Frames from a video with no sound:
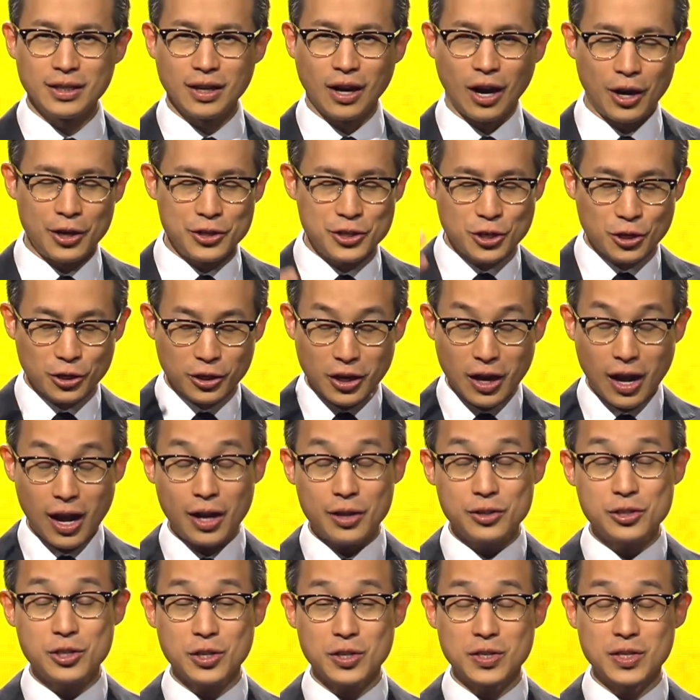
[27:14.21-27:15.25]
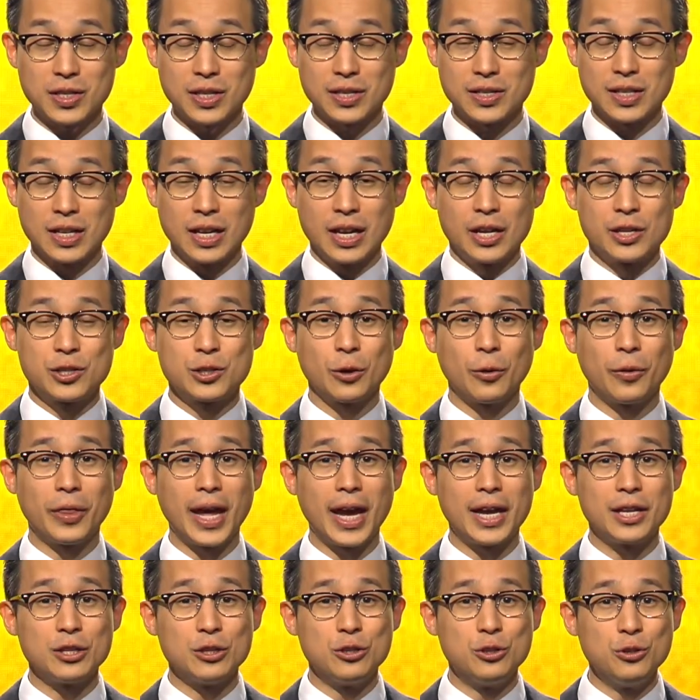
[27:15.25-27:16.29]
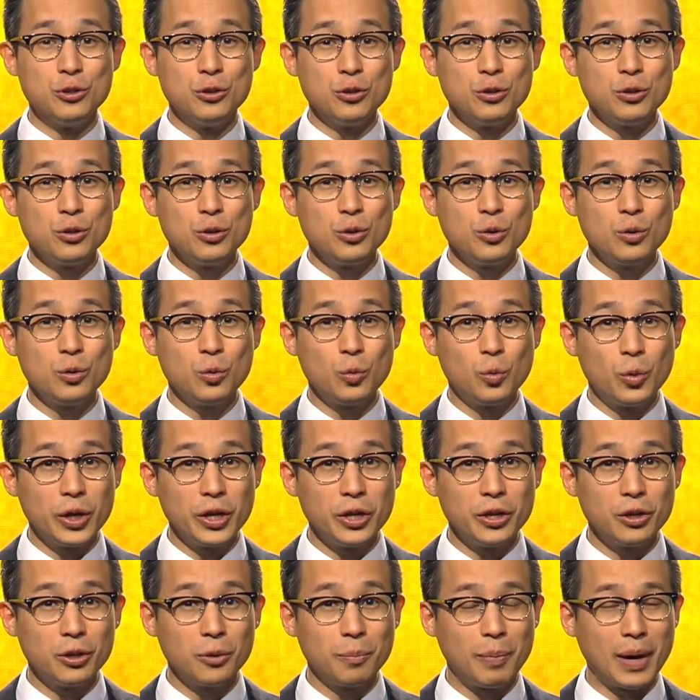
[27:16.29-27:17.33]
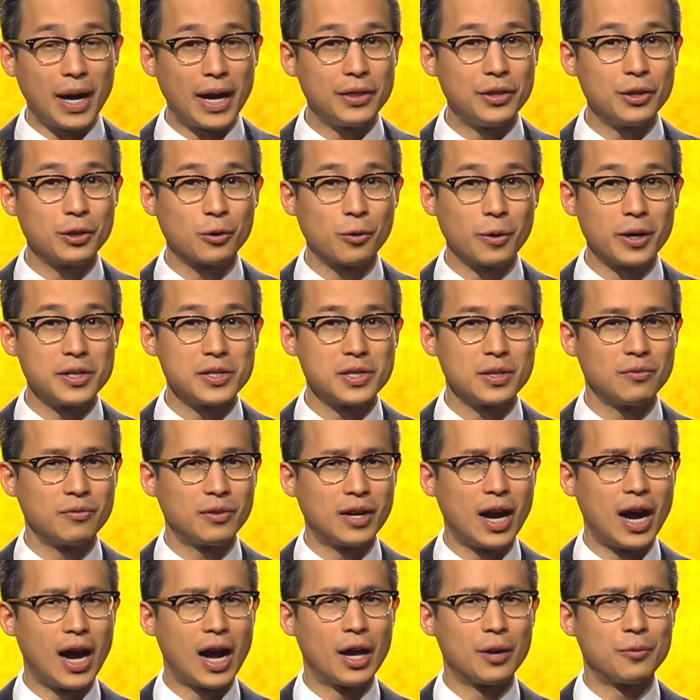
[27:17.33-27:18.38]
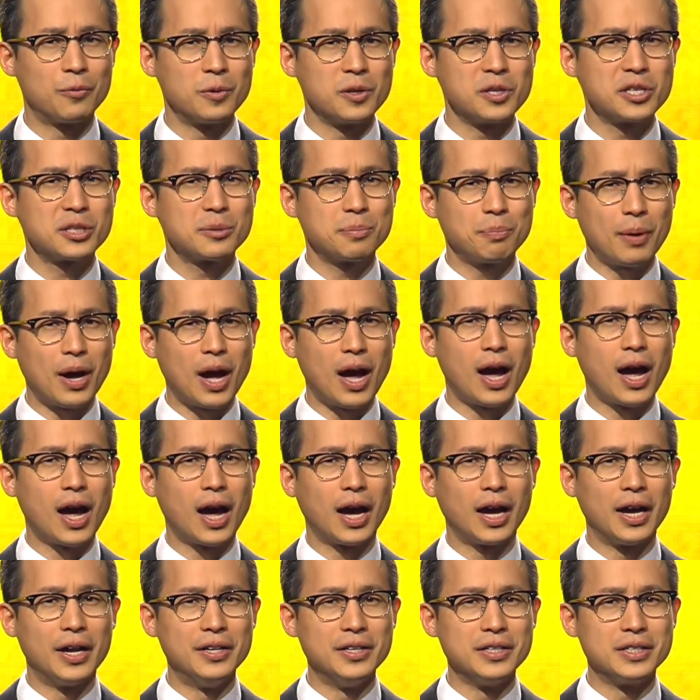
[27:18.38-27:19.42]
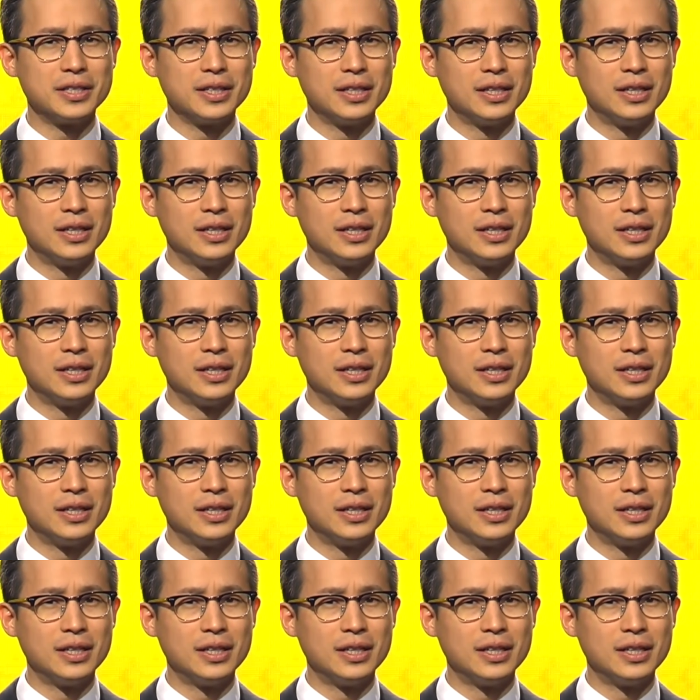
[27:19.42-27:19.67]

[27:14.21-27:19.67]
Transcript: on your consciousness so that you will, by the grace of God, respond